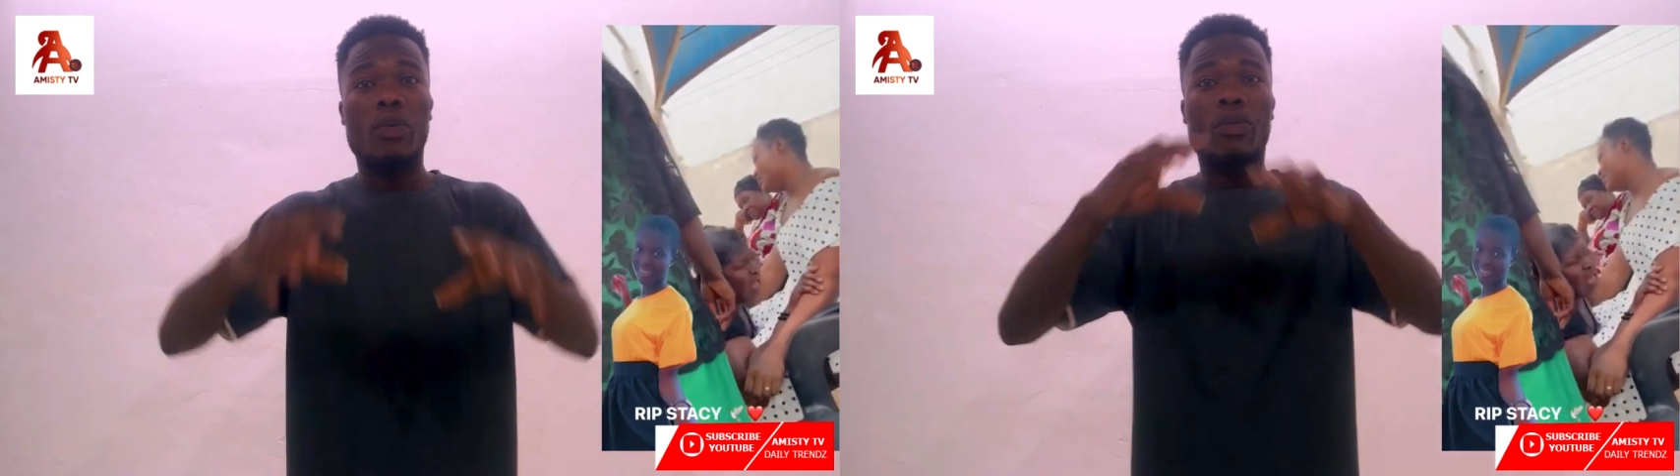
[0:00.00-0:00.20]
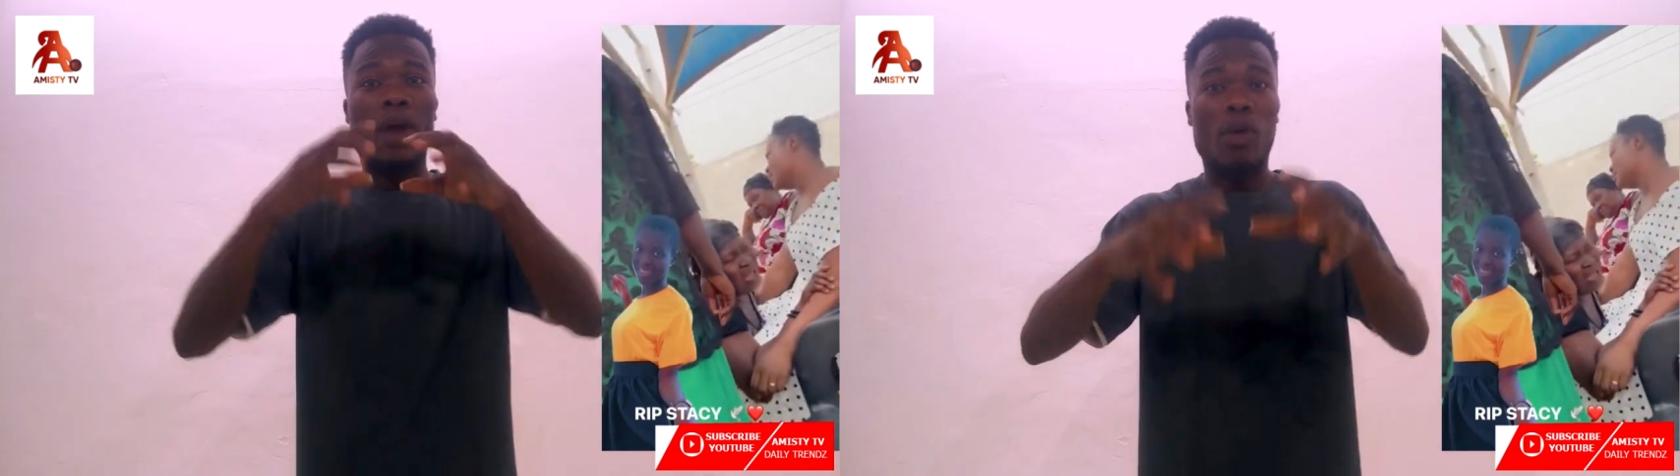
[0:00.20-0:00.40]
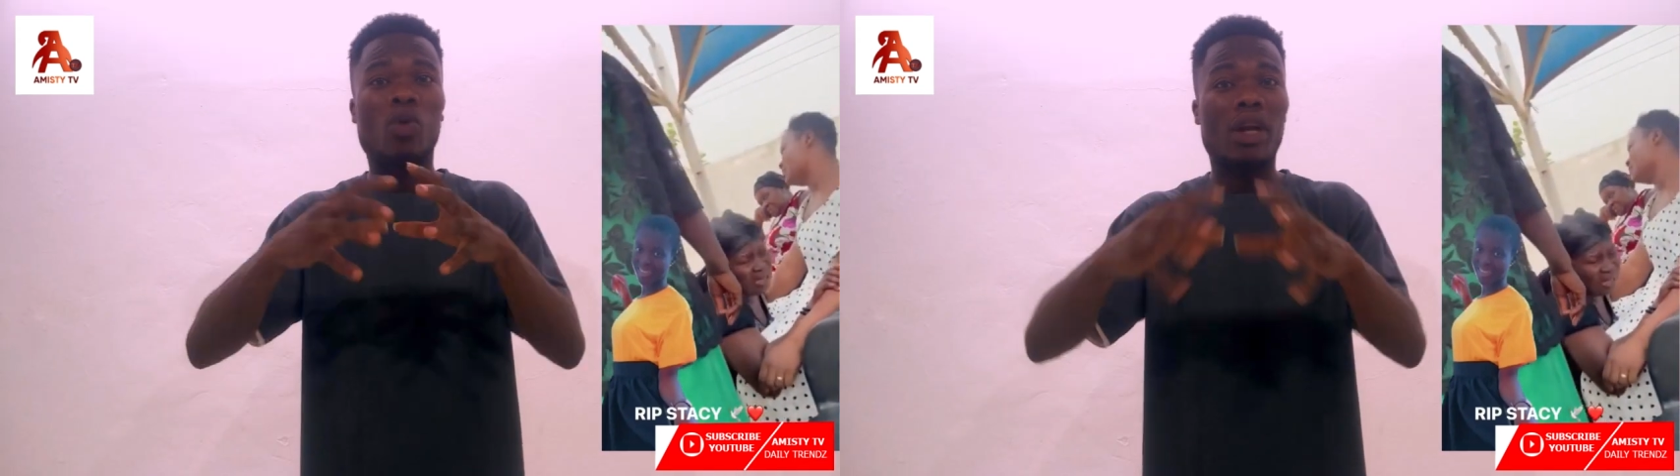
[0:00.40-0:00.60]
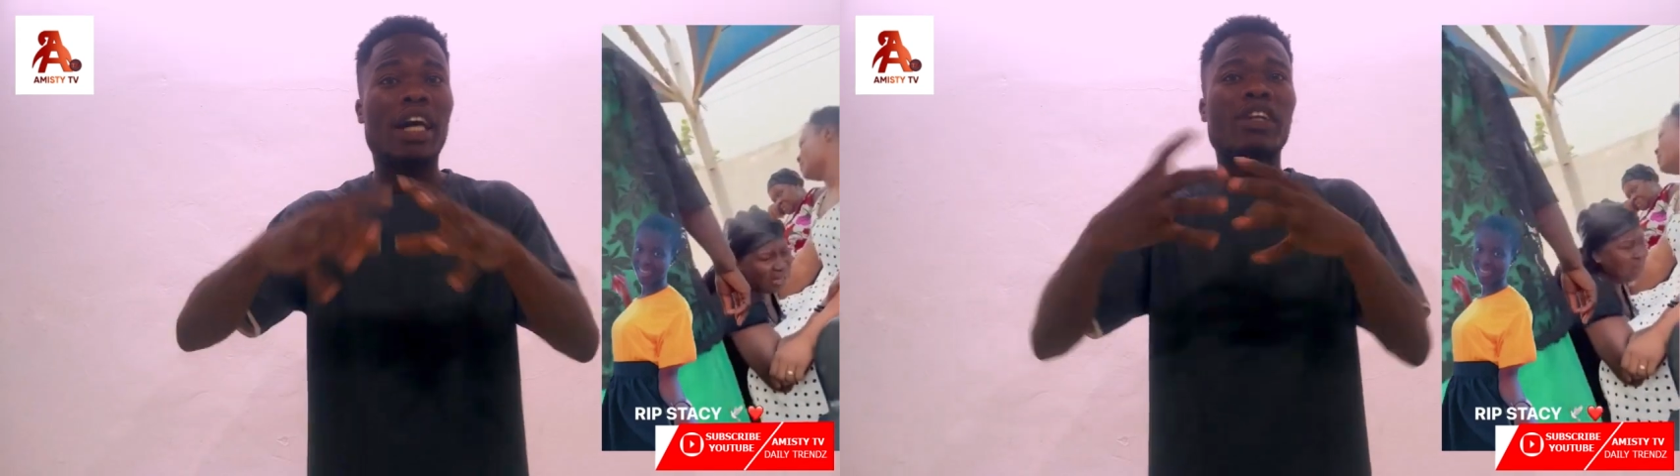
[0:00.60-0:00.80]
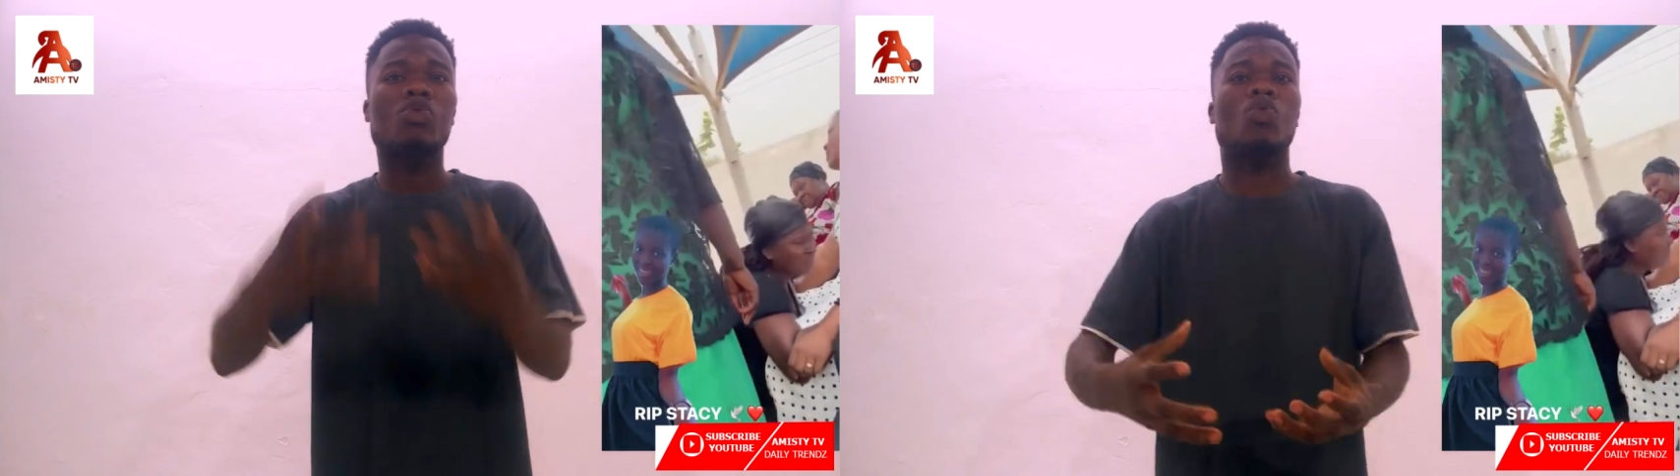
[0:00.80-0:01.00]
sharp
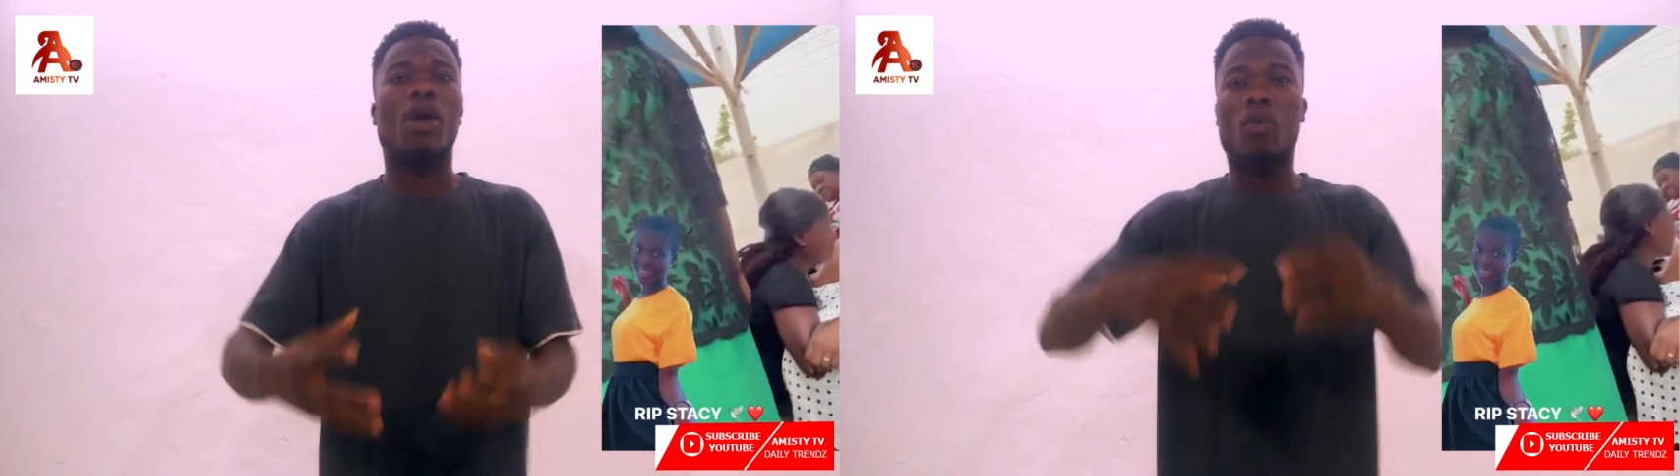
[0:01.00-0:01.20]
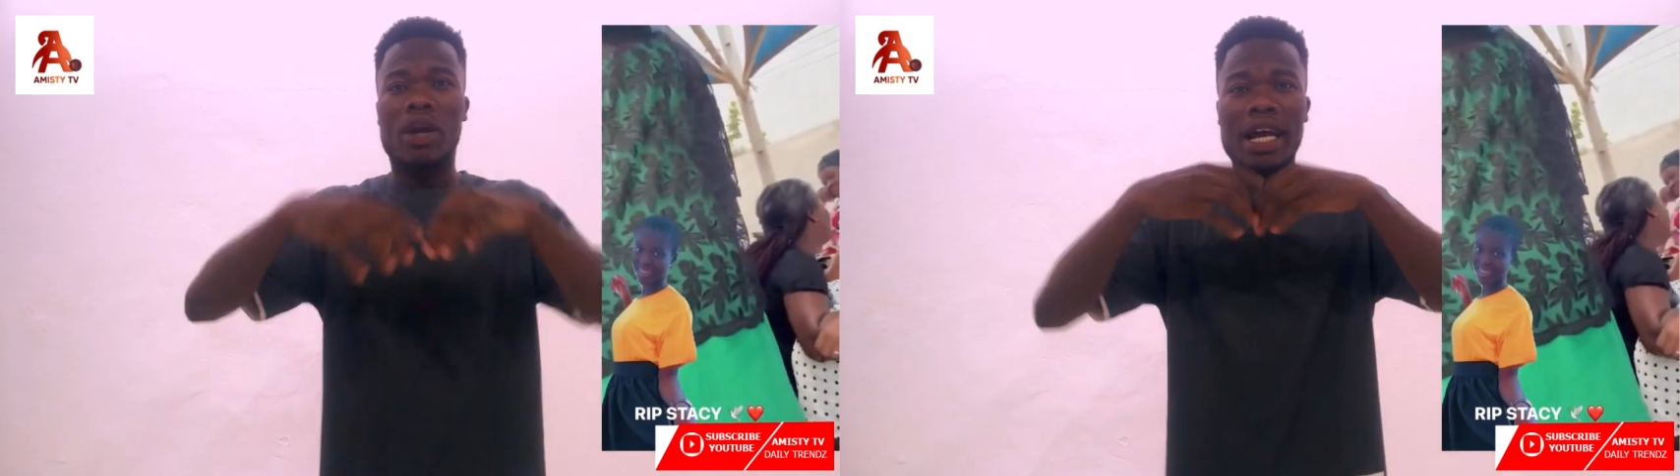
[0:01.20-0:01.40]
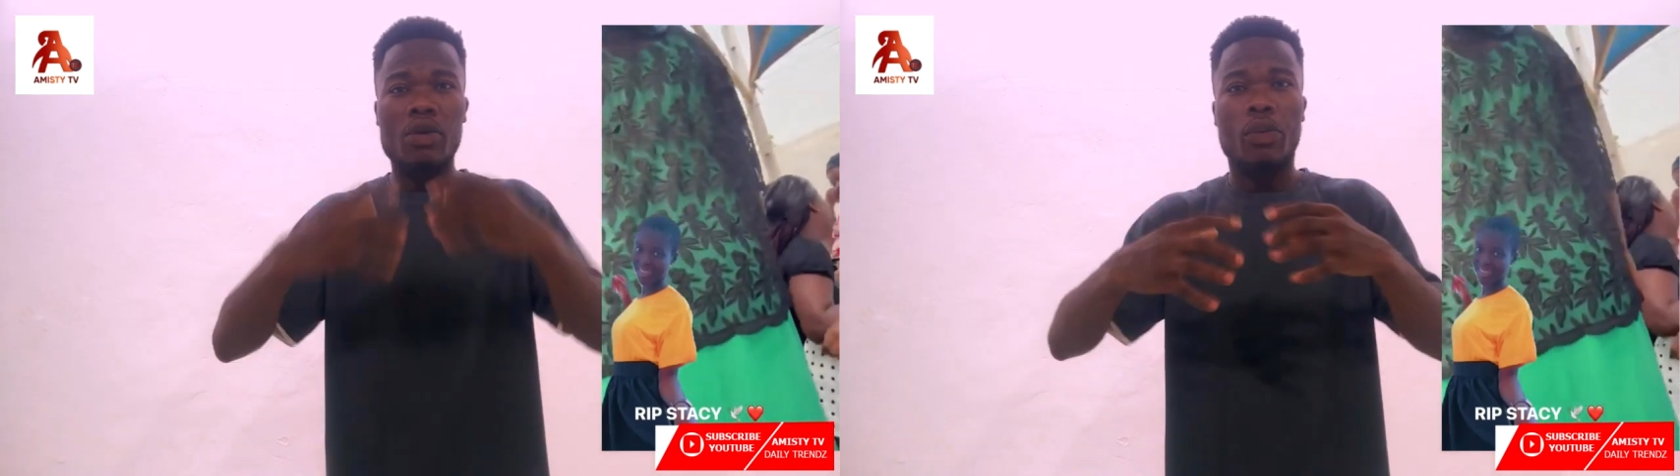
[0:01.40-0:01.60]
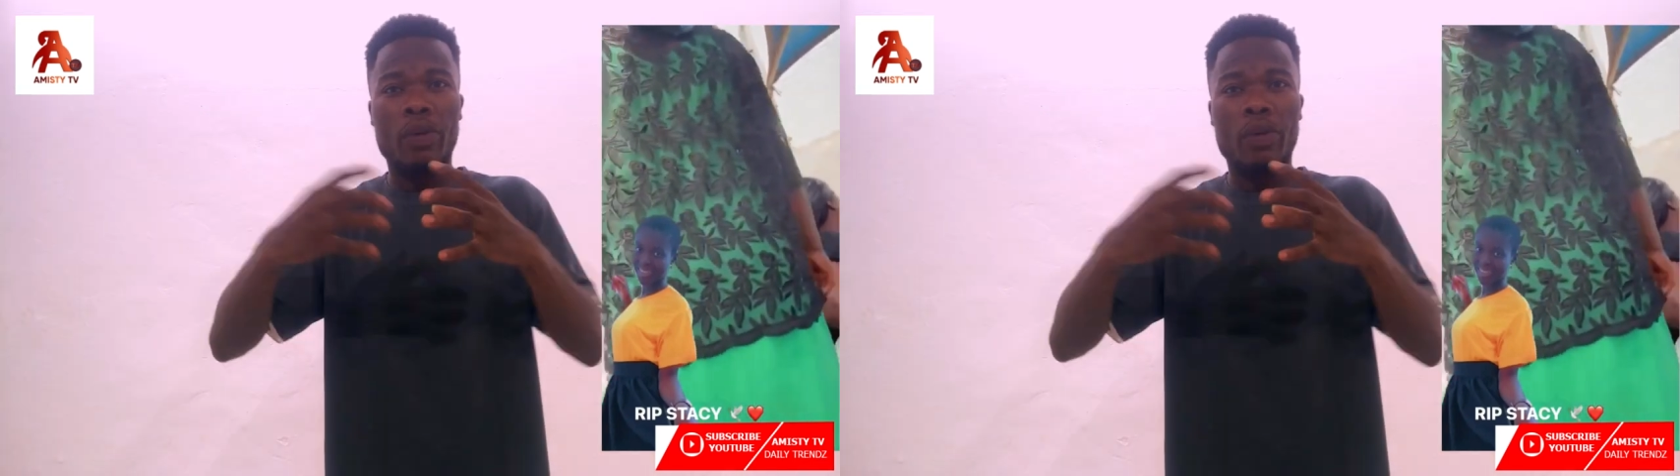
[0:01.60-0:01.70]
kolano so akolano